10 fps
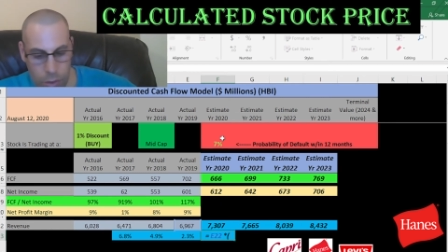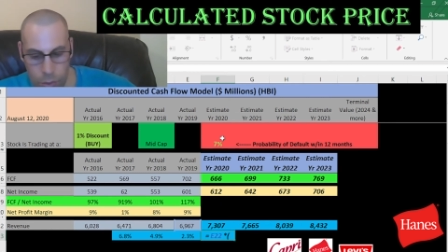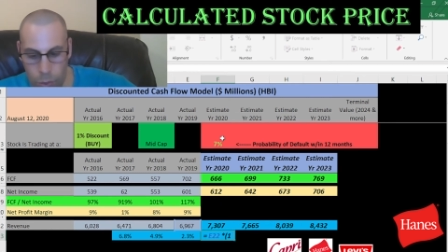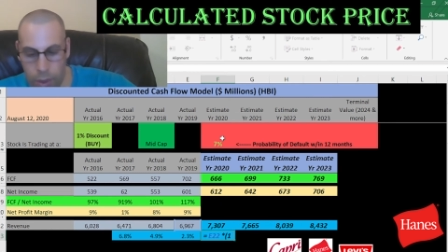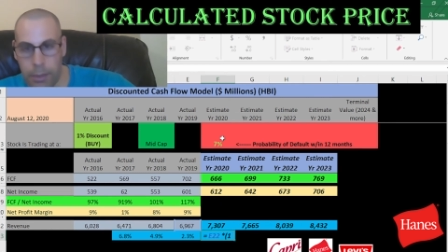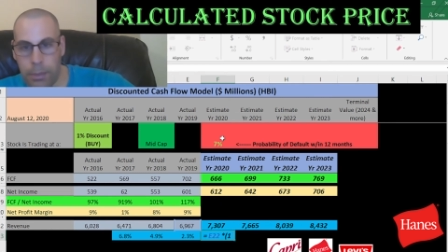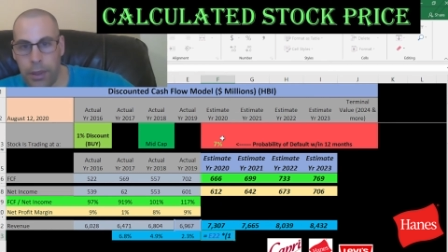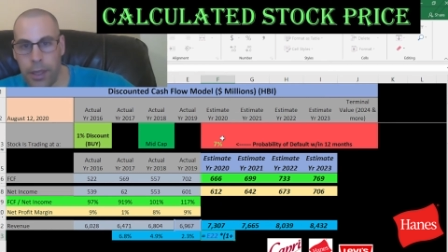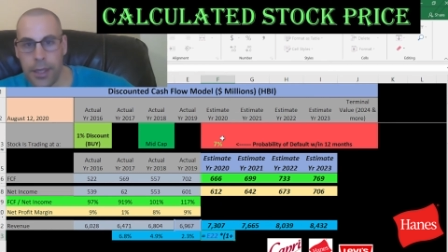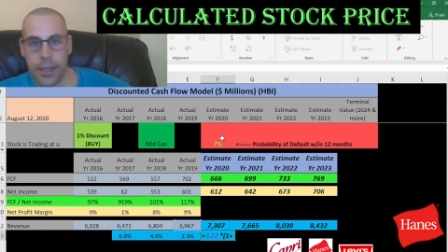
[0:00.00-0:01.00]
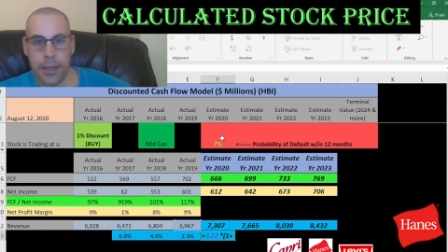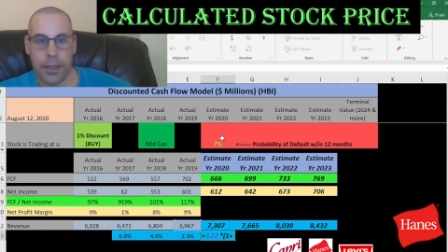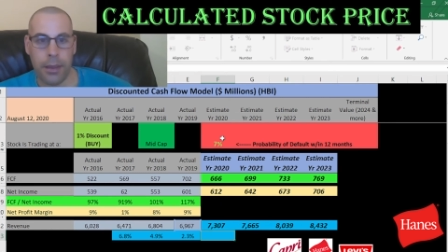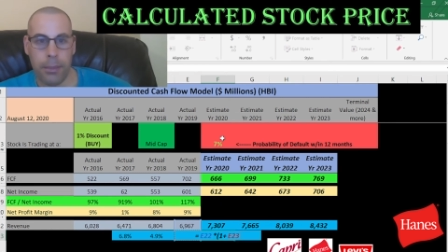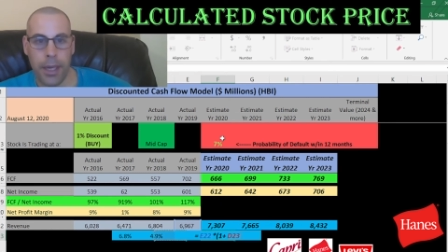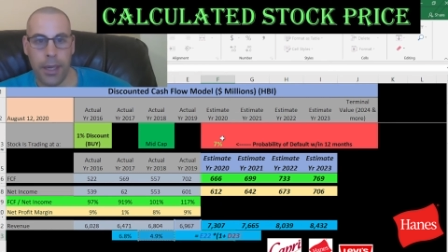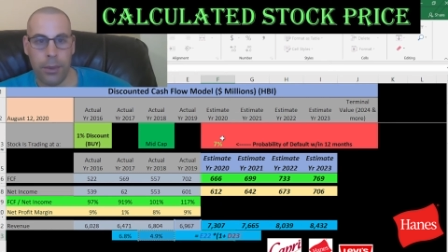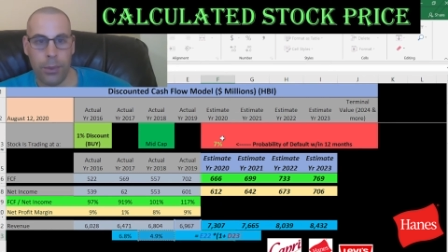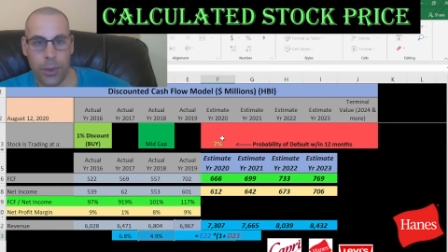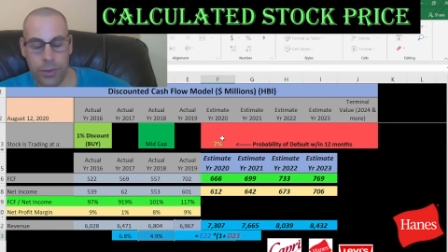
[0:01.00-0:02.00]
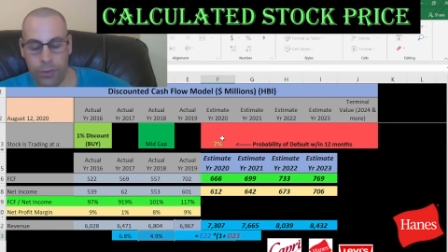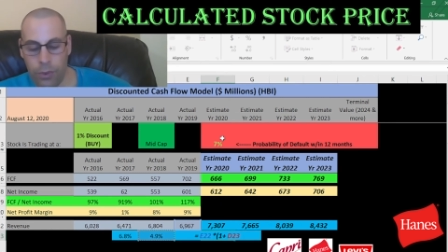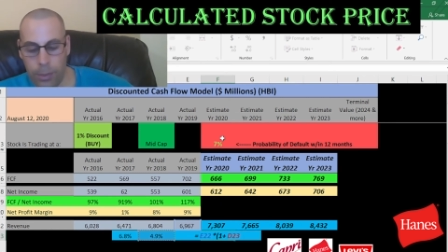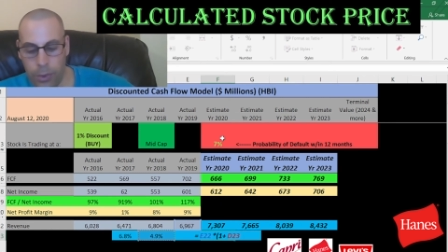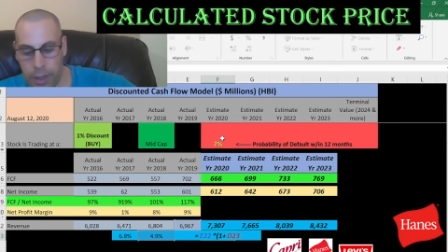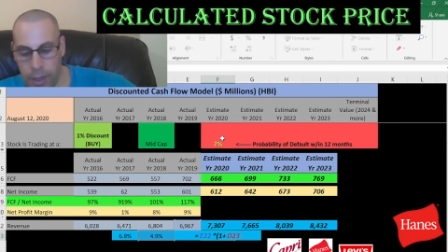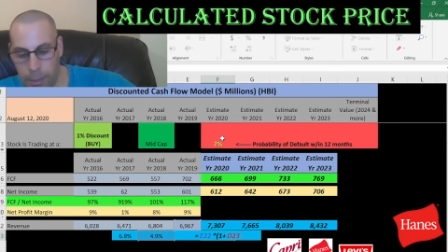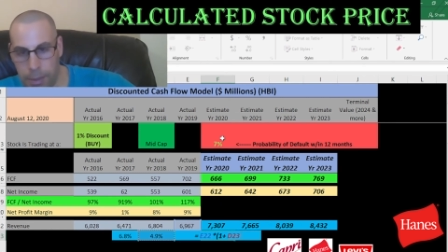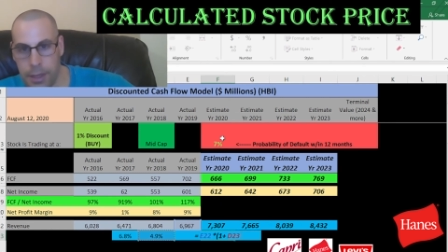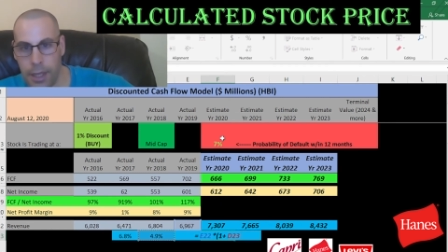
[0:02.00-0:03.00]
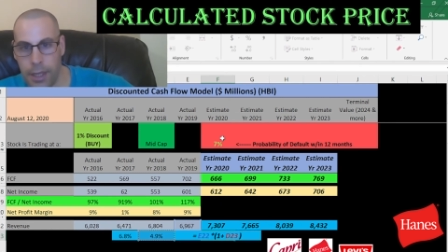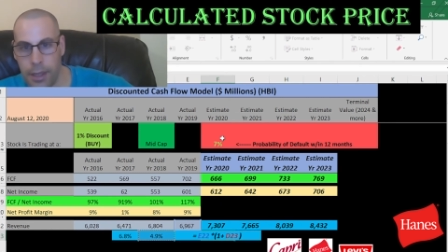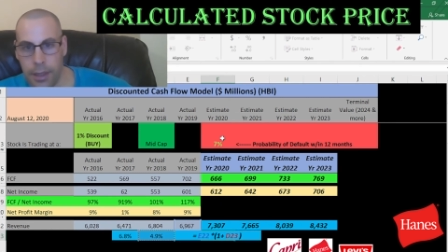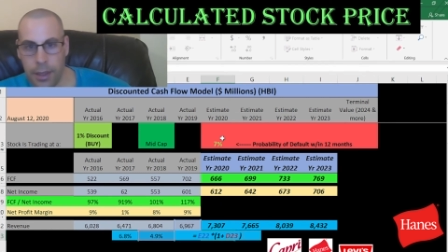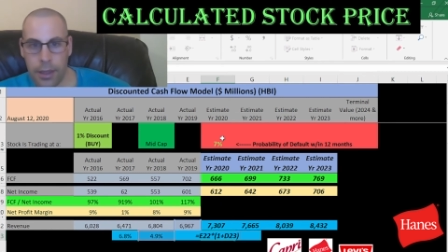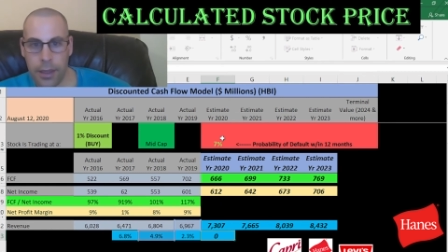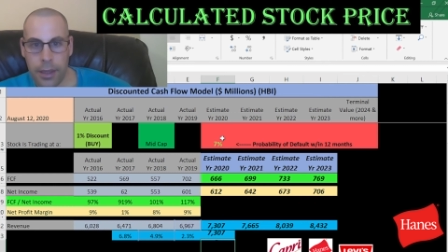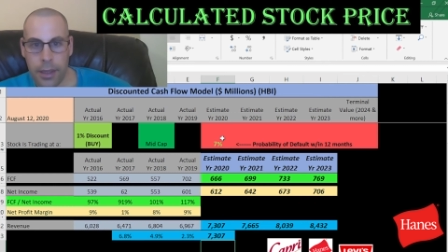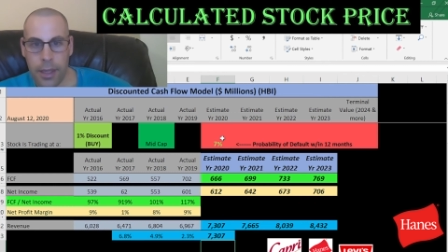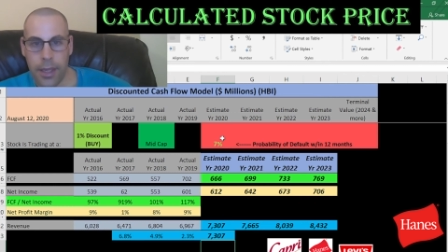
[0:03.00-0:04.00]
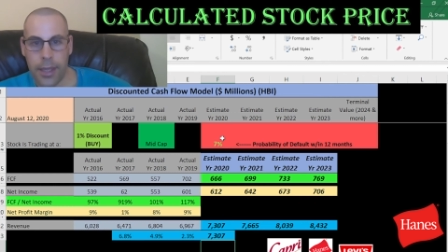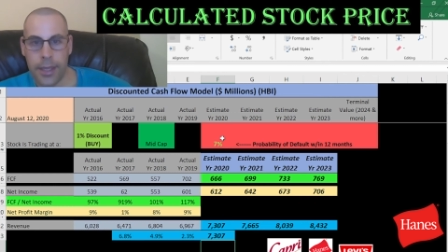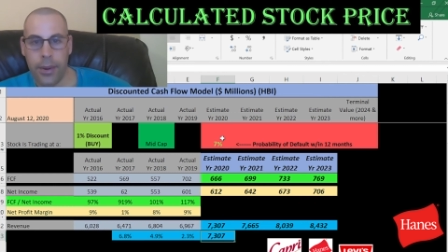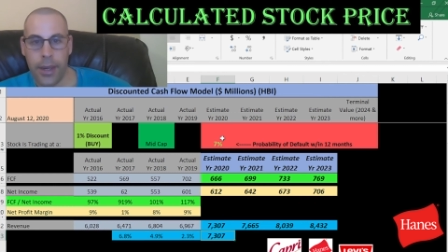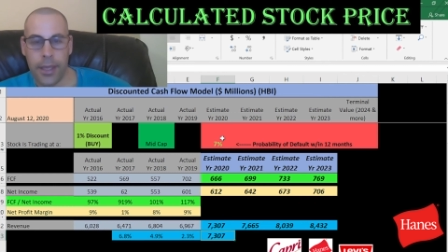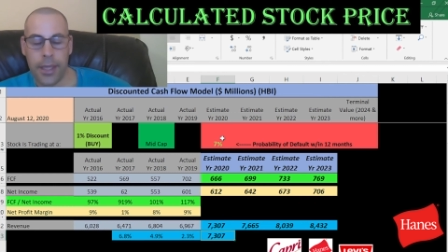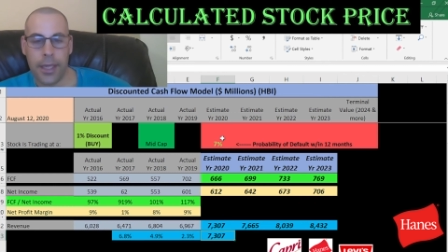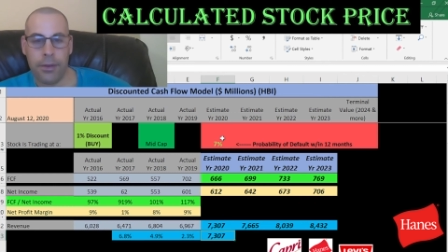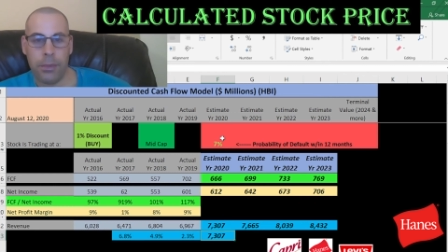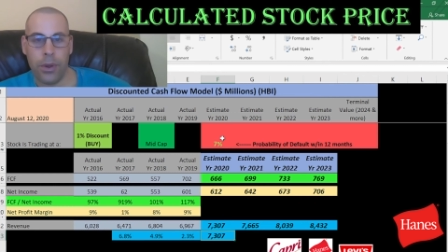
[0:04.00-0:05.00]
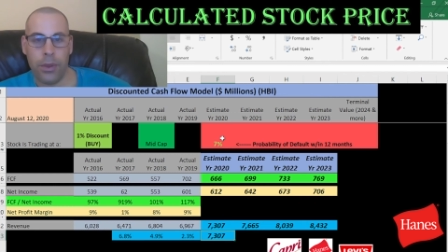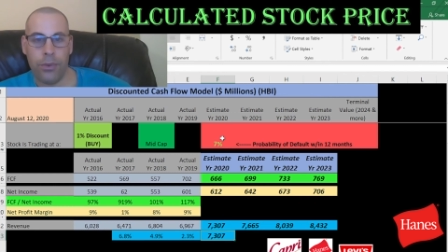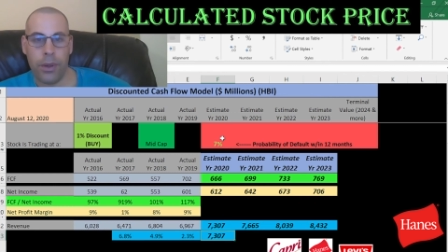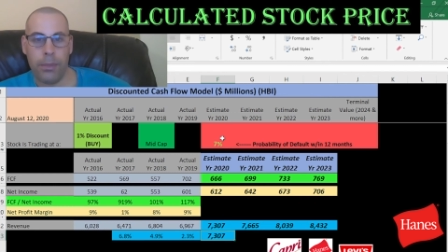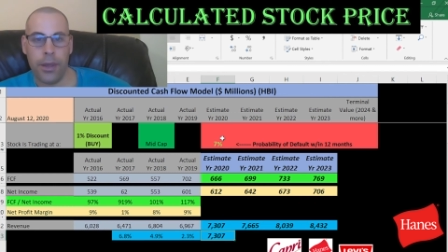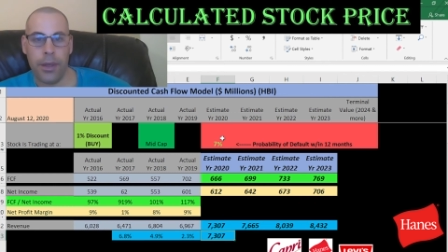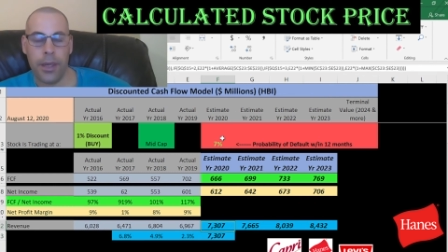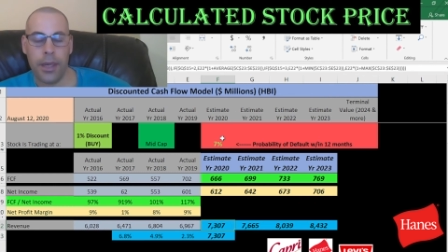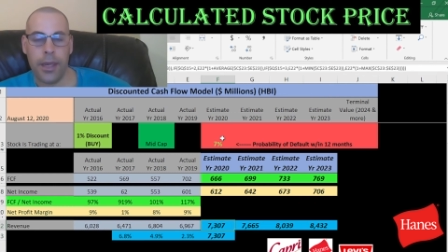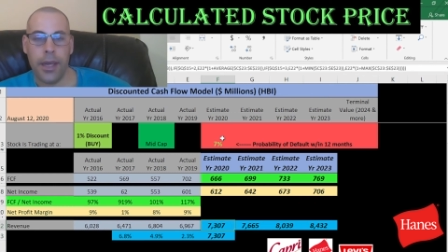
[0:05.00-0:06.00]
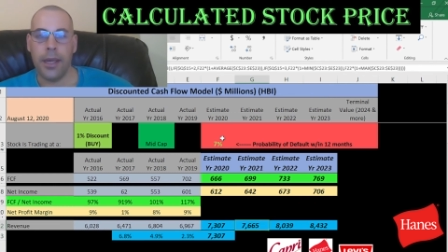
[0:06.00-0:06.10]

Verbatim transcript: one plus the median, which was four point nine percent. And that's how I got to seven point three billion.